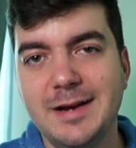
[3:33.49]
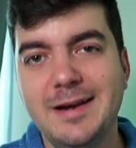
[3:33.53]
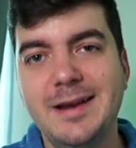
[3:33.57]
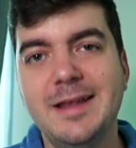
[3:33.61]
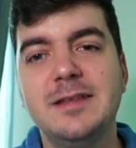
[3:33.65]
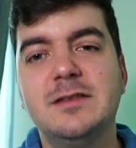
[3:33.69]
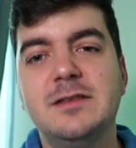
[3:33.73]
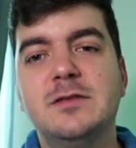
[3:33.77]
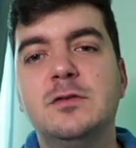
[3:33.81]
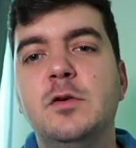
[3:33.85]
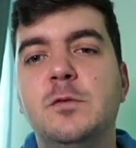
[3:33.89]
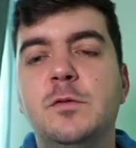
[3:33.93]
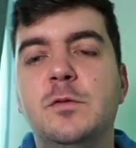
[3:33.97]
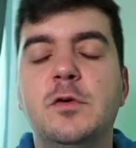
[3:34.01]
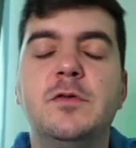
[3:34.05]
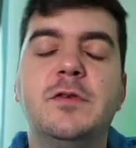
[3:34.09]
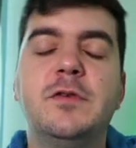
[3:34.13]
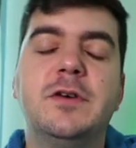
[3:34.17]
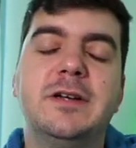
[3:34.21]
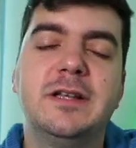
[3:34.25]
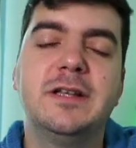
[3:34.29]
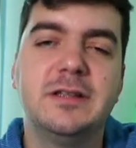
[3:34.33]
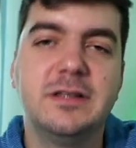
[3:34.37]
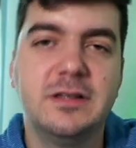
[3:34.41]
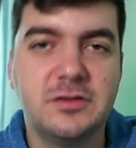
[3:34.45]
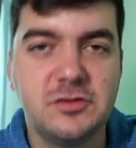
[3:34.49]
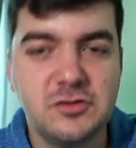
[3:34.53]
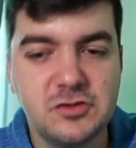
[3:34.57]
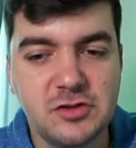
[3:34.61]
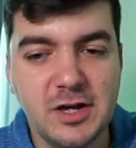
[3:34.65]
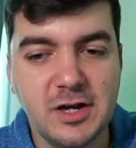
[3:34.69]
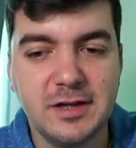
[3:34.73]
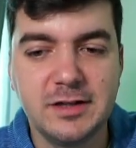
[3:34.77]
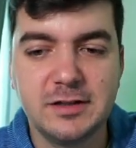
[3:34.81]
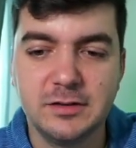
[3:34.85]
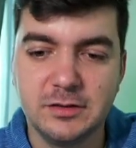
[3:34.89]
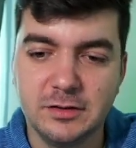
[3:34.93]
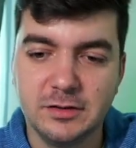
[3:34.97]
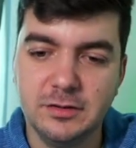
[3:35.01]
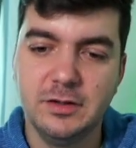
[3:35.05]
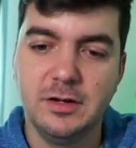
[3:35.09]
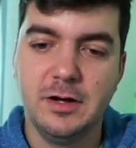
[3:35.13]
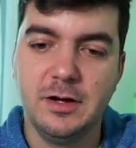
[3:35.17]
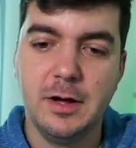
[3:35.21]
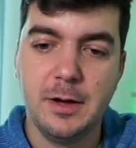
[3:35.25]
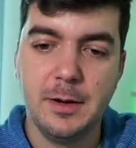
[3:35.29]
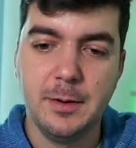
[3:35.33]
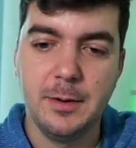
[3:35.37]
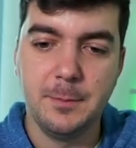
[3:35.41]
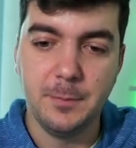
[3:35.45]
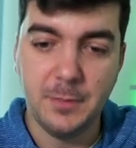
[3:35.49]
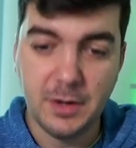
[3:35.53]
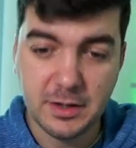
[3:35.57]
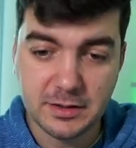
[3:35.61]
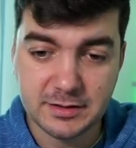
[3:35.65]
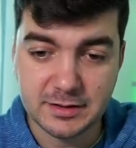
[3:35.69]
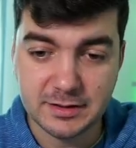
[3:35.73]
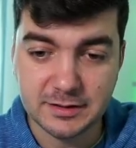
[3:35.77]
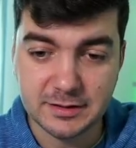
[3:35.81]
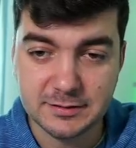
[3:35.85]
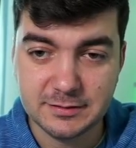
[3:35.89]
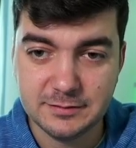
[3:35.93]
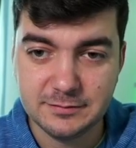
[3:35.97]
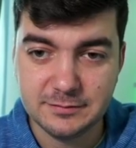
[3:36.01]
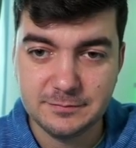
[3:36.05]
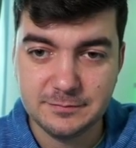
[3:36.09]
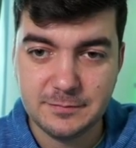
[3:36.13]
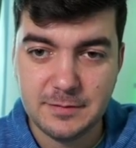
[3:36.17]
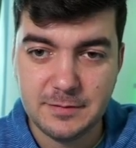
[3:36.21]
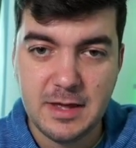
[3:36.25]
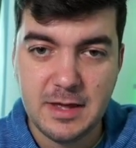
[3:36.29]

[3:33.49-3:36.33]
Let's go forward and check the market,